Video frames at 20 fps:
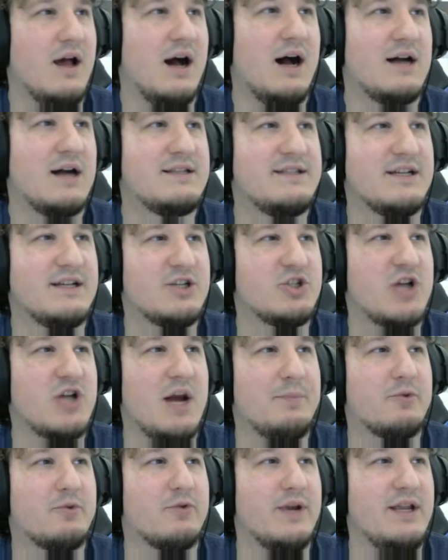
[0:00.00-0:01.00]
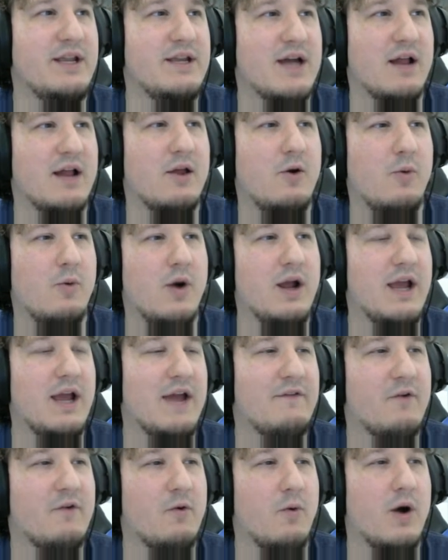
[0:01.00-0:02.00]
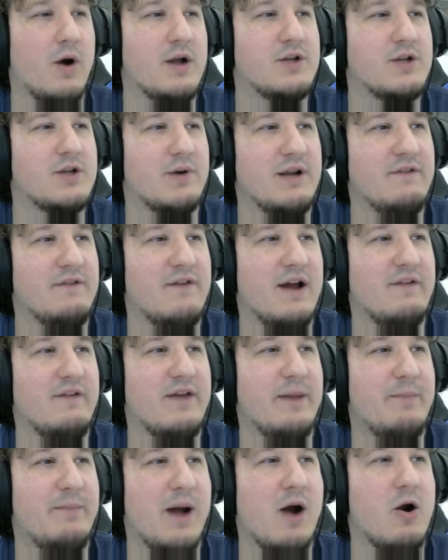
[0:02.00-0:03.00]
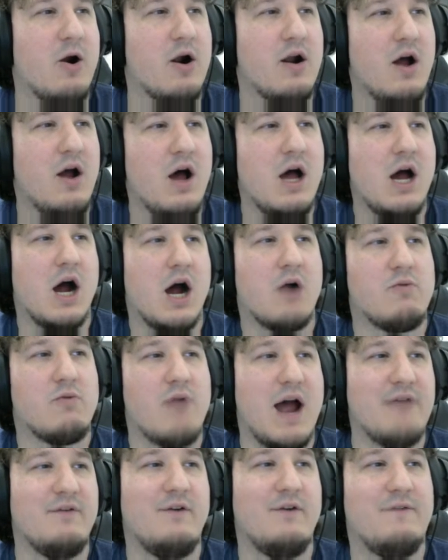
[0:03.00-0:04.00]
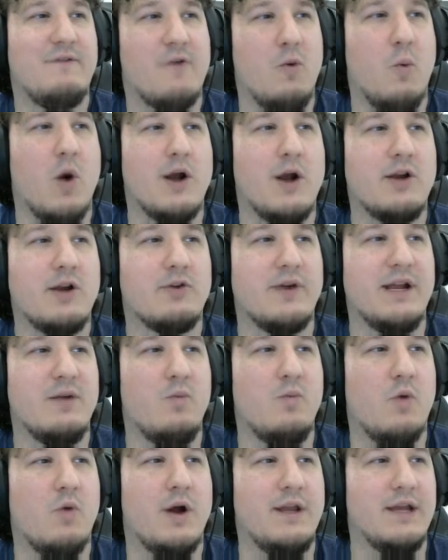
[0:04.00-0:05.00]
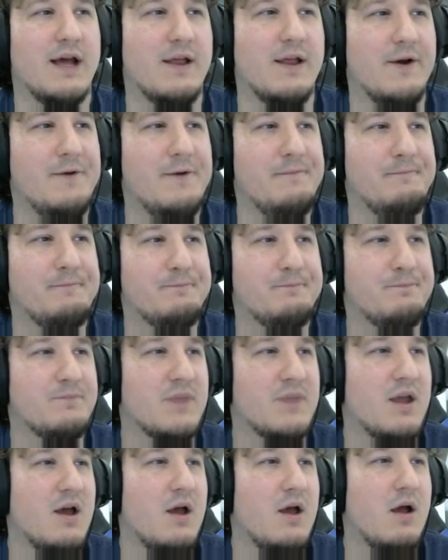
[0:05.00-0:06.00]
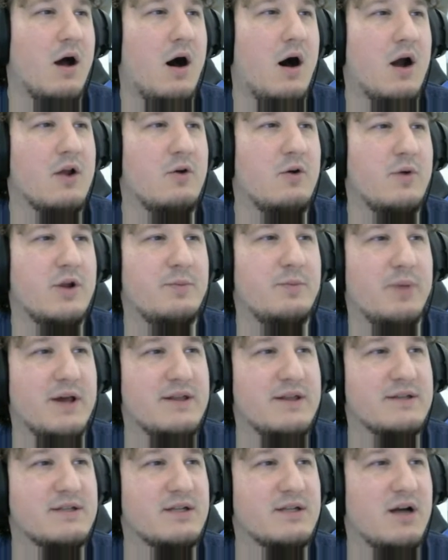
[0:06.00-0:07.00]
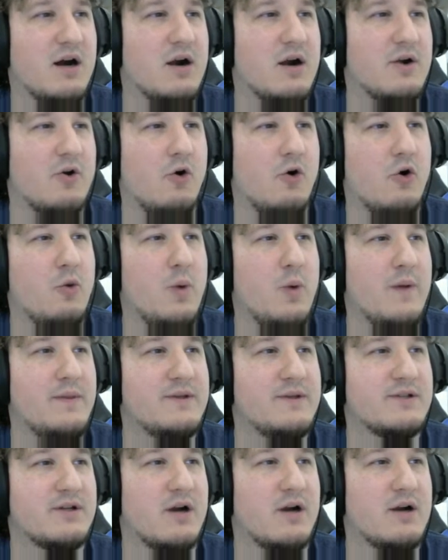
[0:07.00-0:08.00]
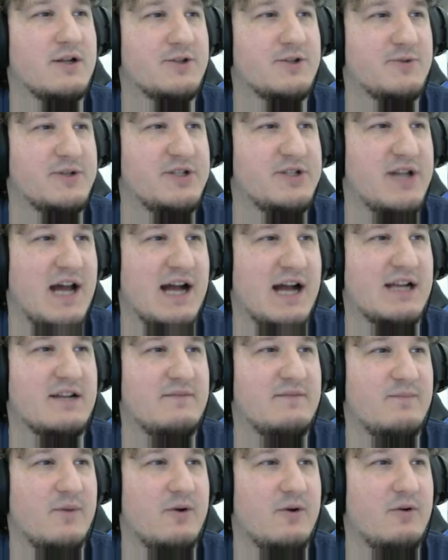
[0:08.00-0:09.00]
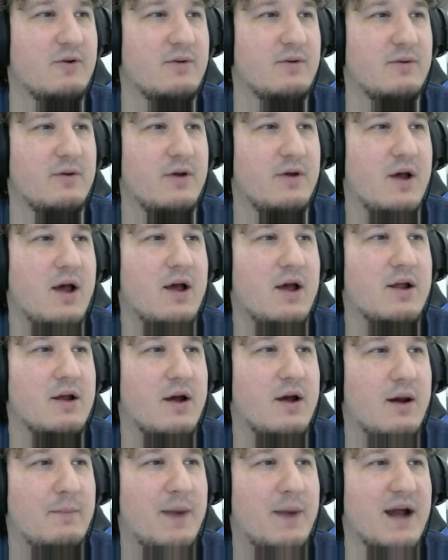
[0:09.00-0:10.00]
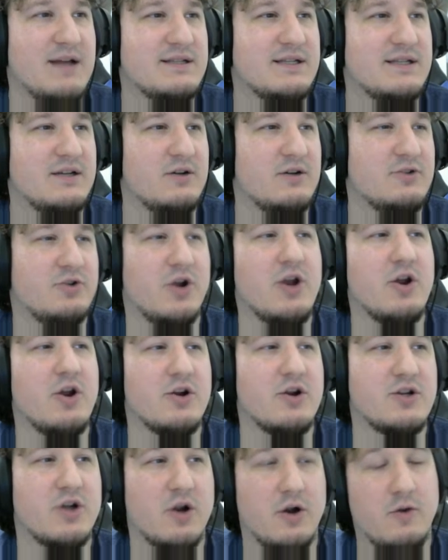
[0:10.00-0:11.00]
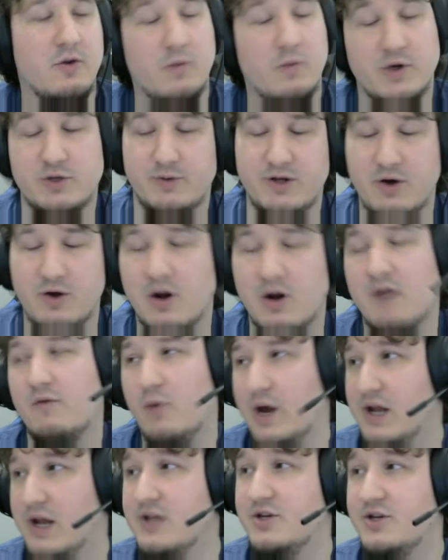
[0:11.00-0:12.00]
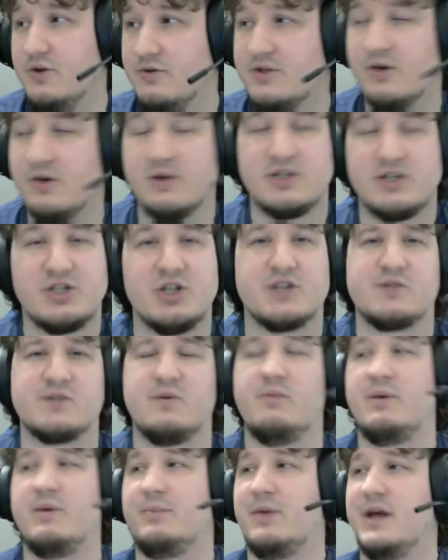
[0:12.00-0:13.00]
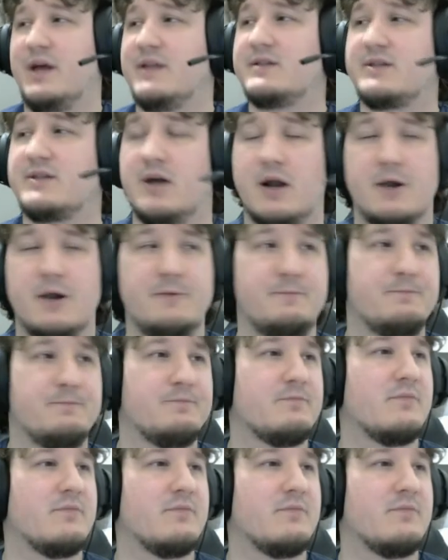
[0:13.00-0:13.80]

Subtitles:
6-drop green yellow, 1k for 1, 25k power. Arrival for 1 green and 1 yellow. Auto, when you play this card or when this card is switched to active mode, buy a skill during your turn, which we don't have a way to do, so it's just when we play this card.